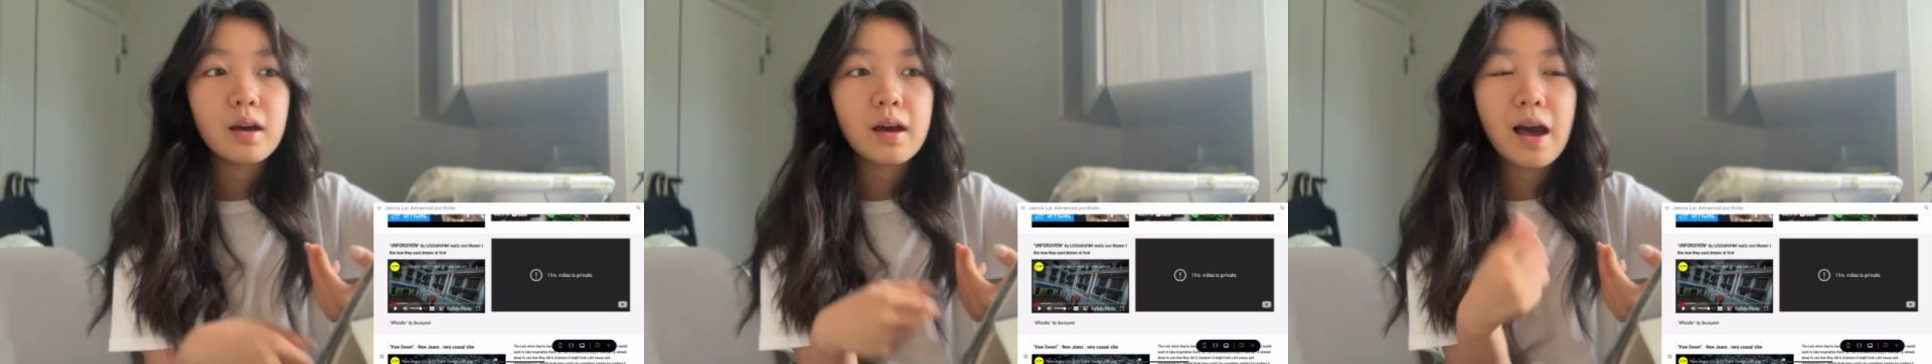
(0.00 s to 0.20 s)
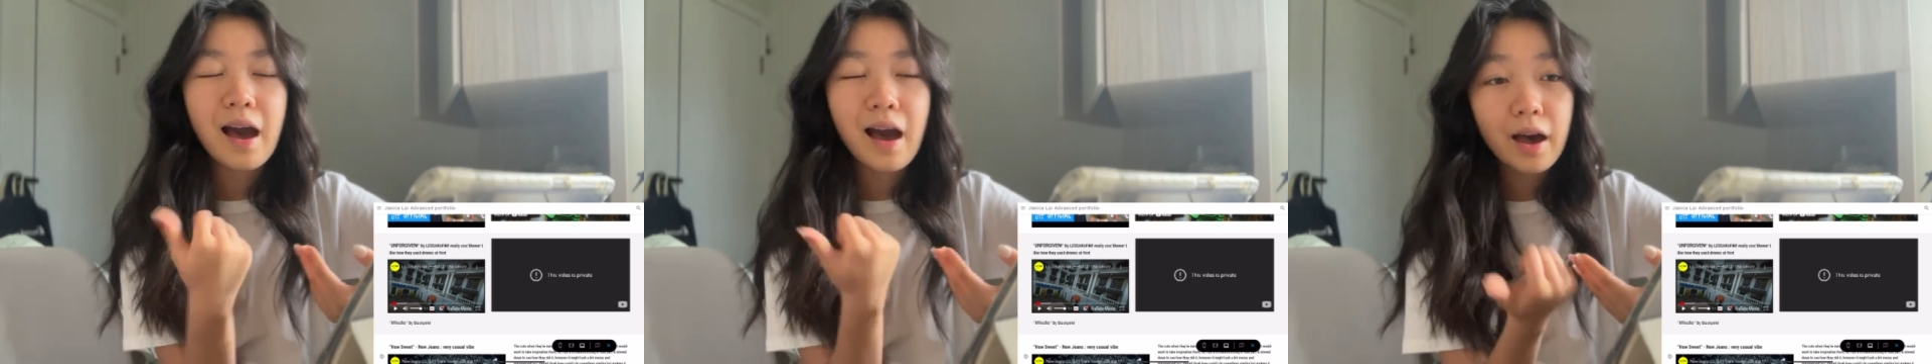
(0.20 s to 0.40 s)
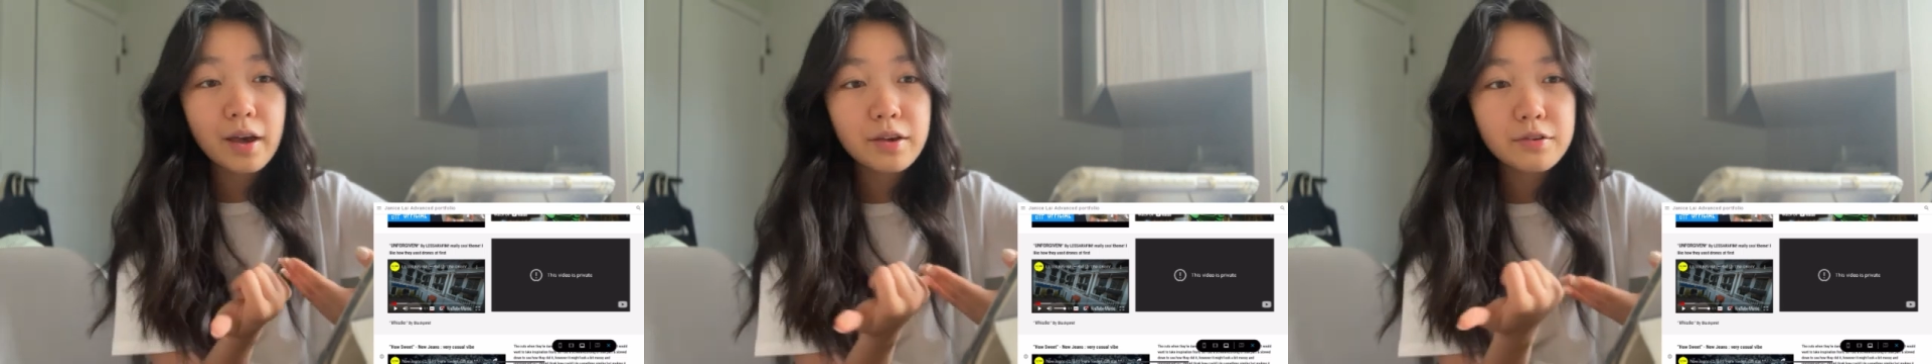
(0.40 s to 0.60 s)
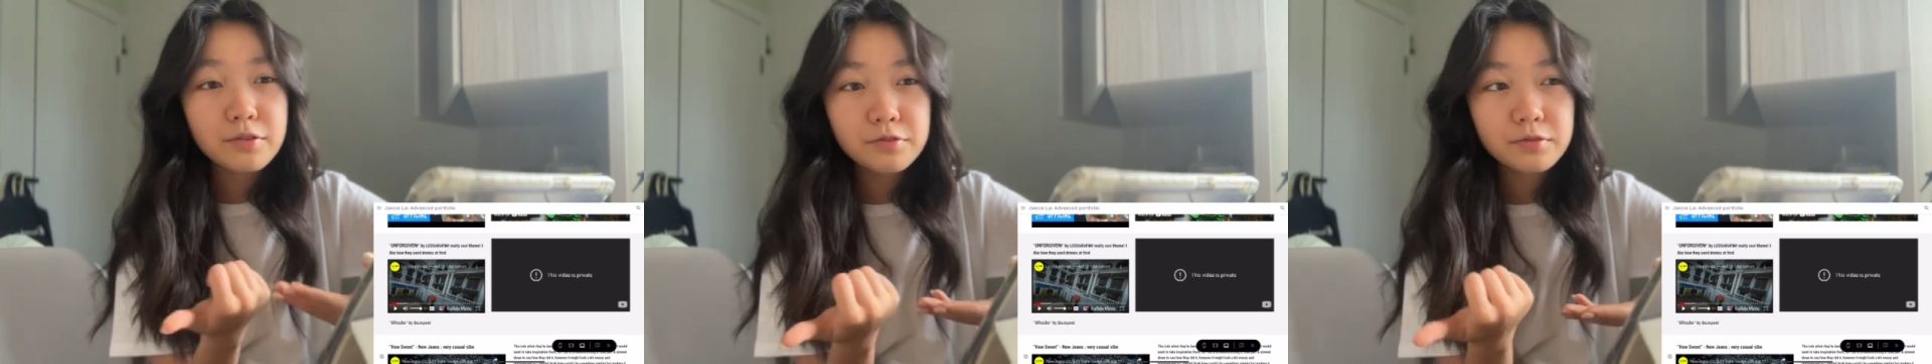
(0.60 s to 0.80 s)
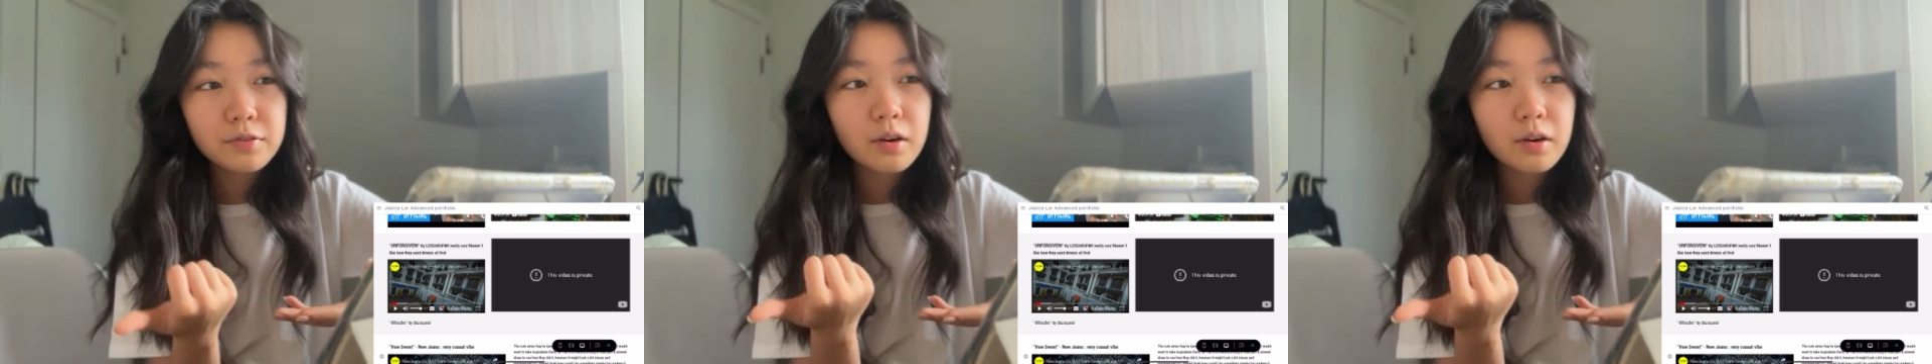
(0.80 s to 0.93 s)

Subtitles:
IVE,